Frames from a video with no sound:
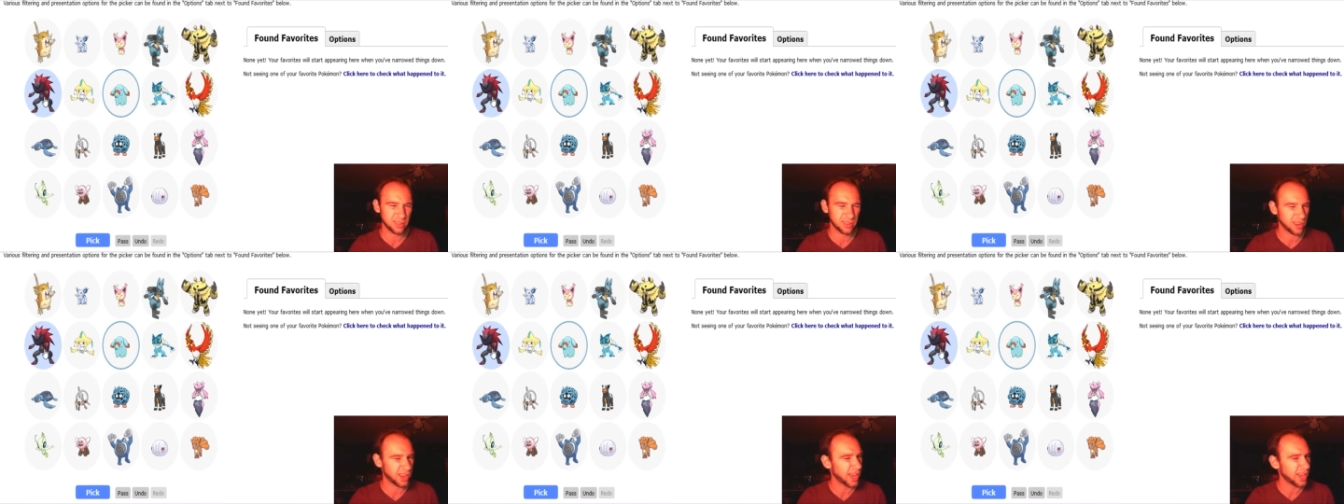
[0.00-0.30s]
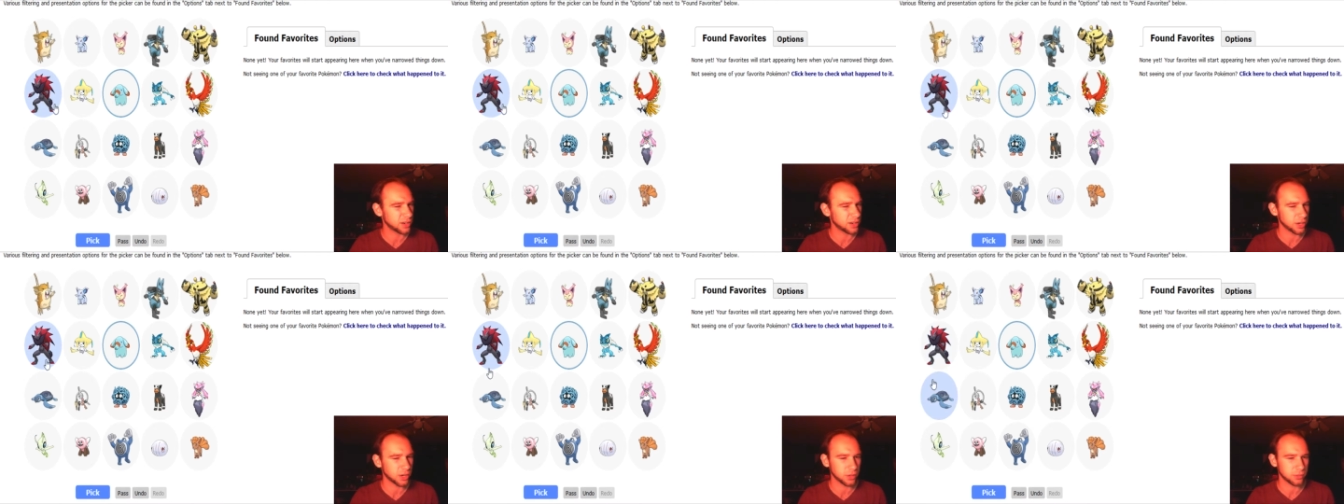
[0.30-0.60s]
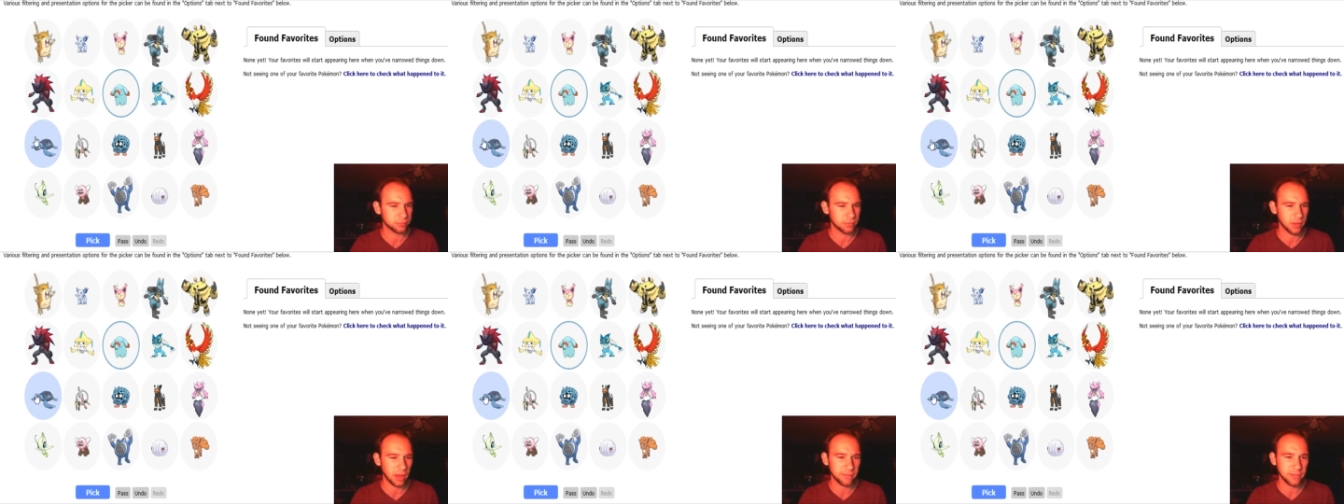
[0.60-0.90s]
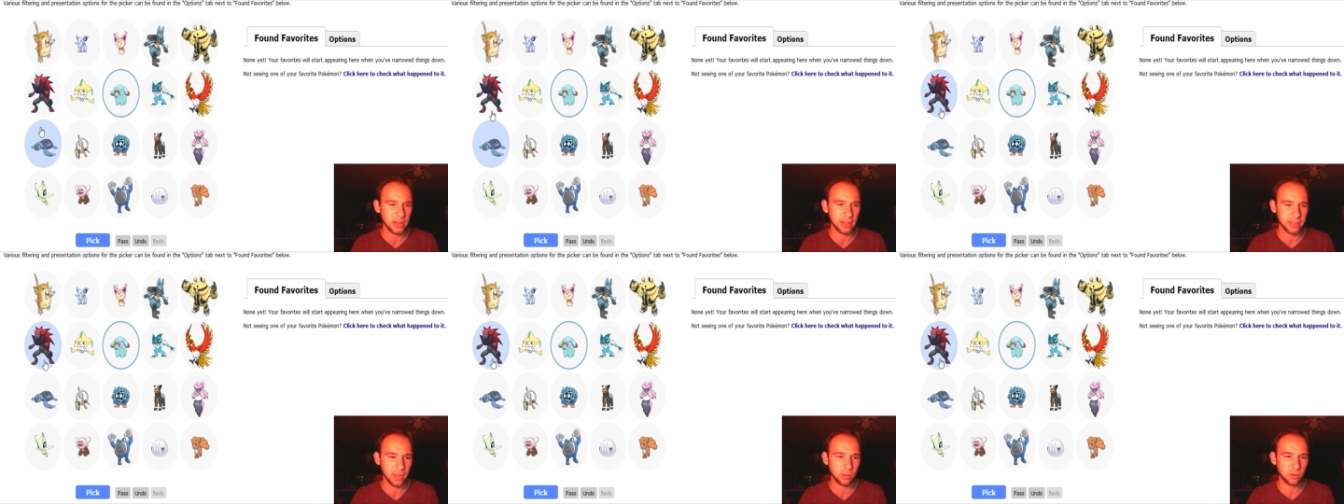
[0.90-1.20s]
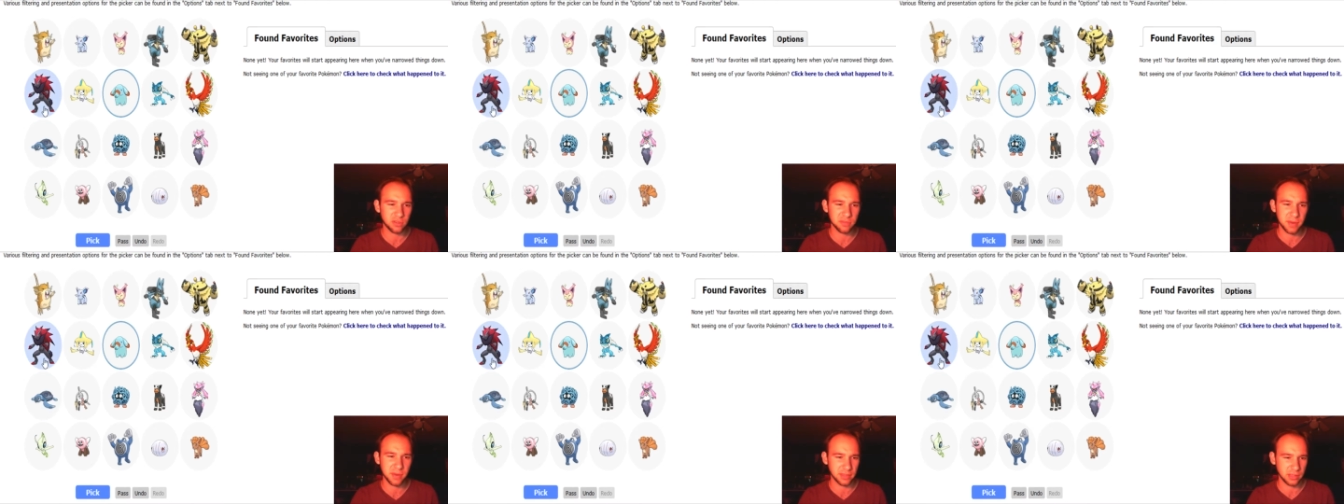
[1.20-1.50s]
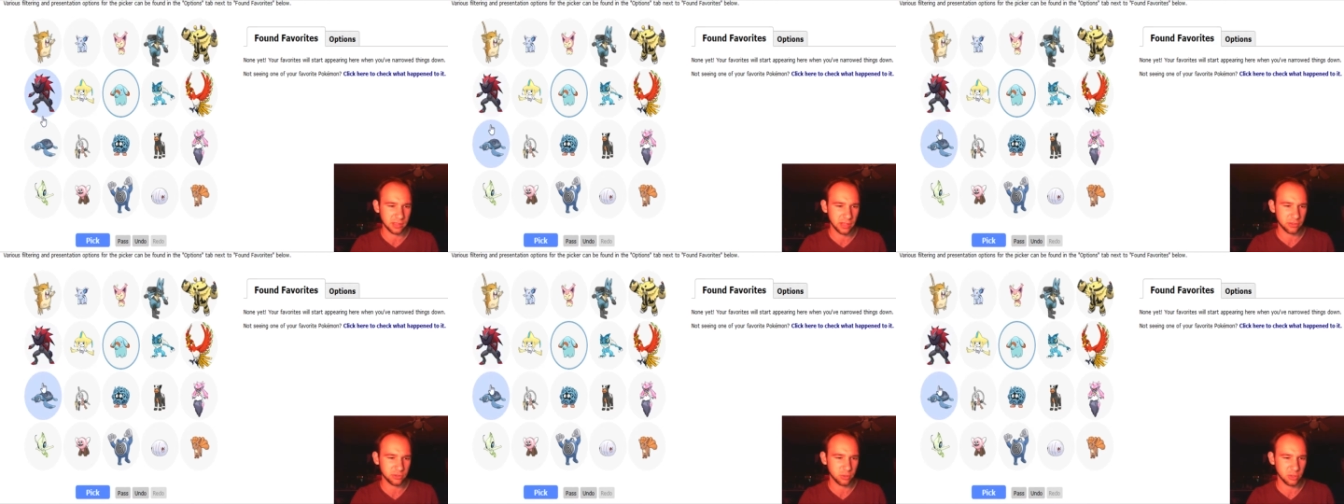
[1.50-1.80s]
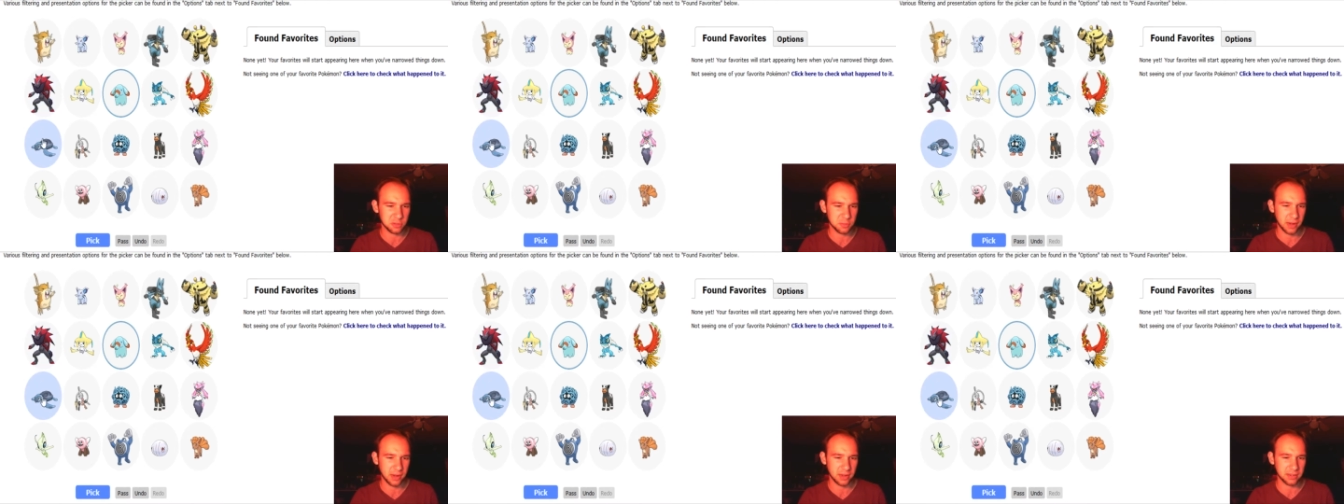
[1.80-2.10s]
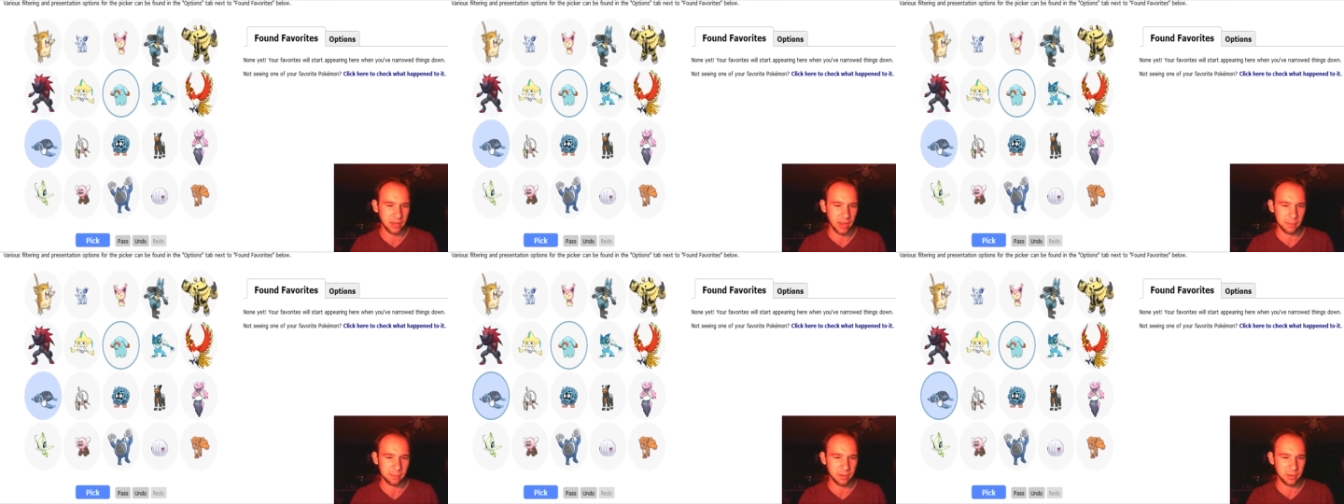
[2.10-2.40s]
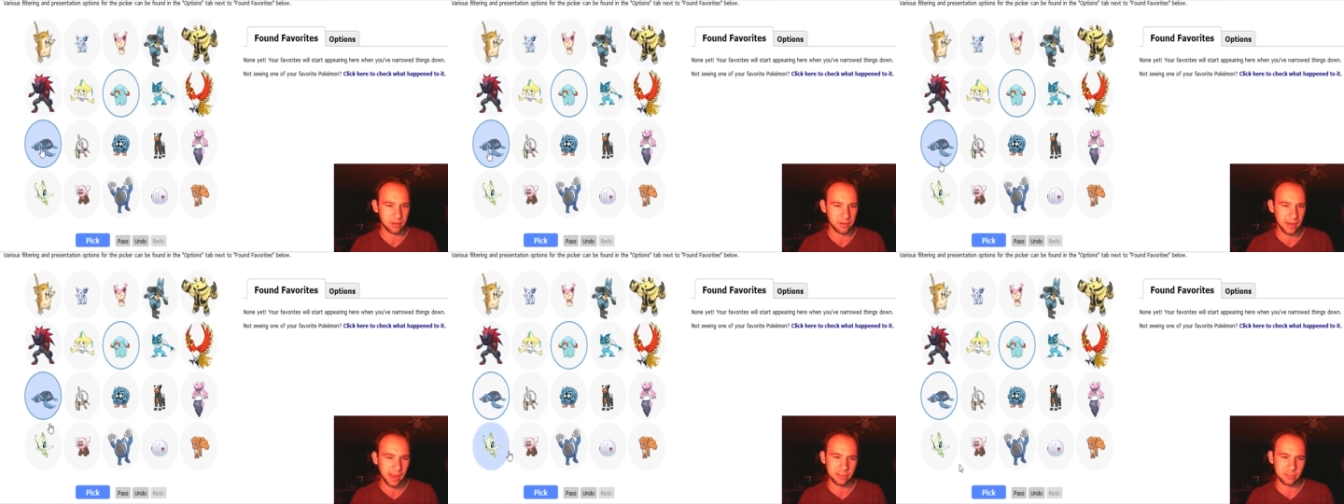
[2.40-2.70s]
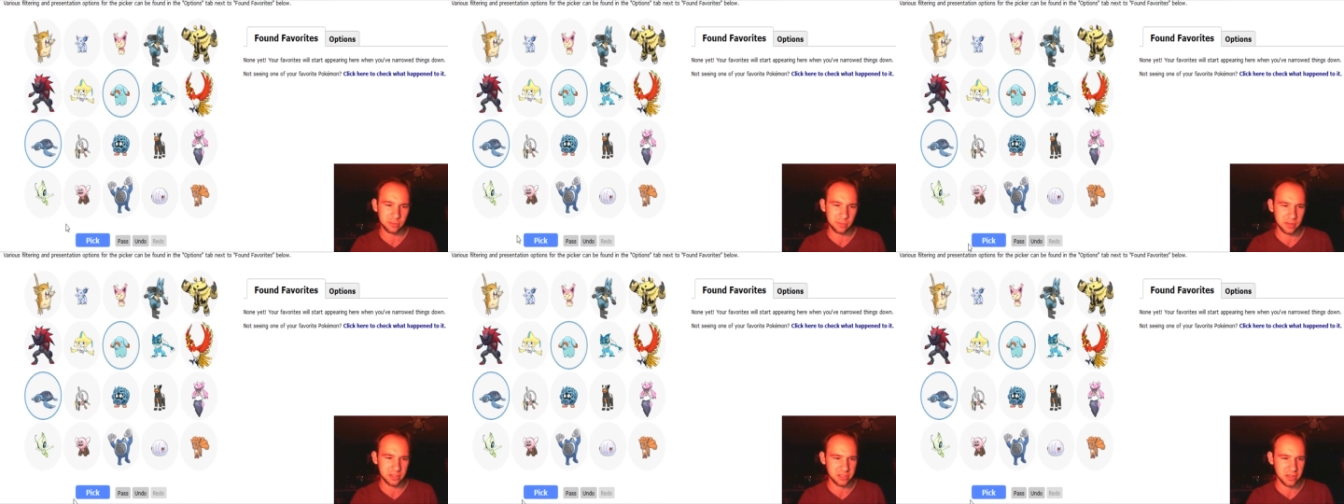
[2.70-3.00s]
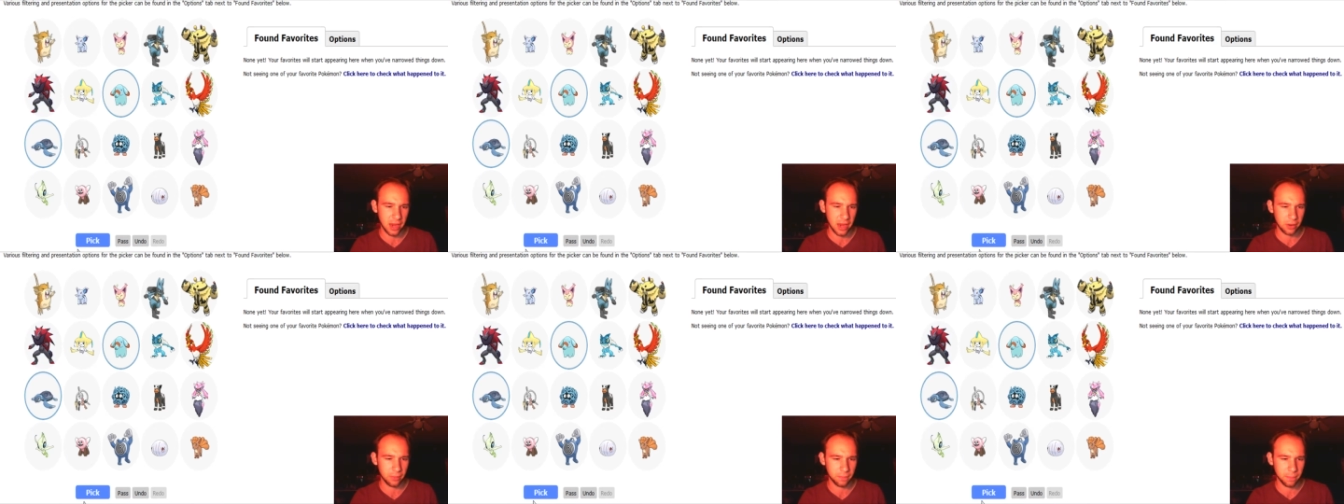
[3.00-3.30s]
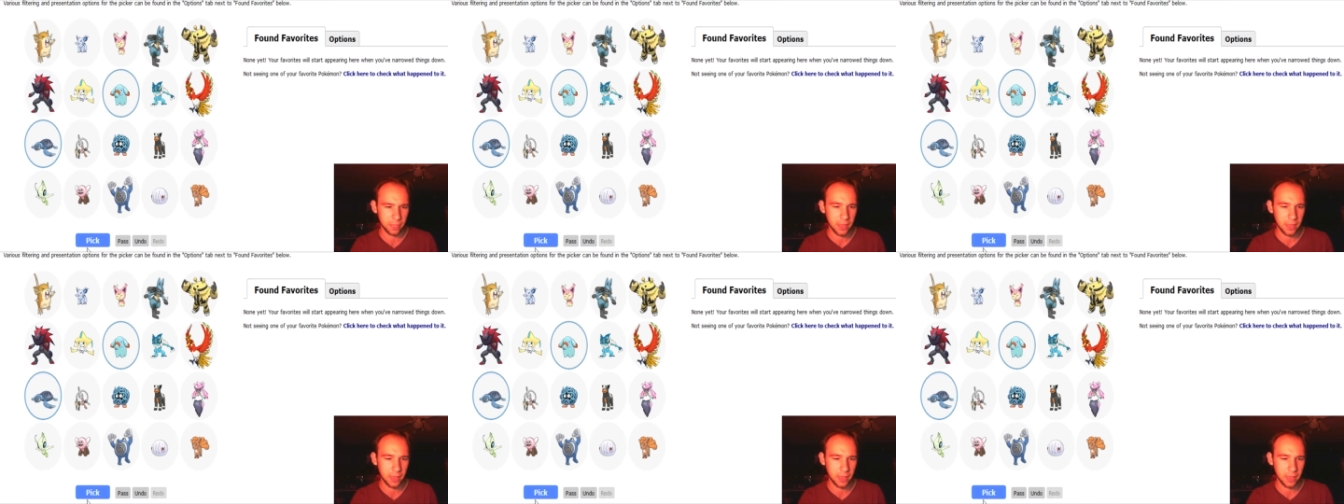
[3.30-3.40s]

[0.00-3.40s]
I don't know. I feel like that would have made the list once upon a time, but not so much now.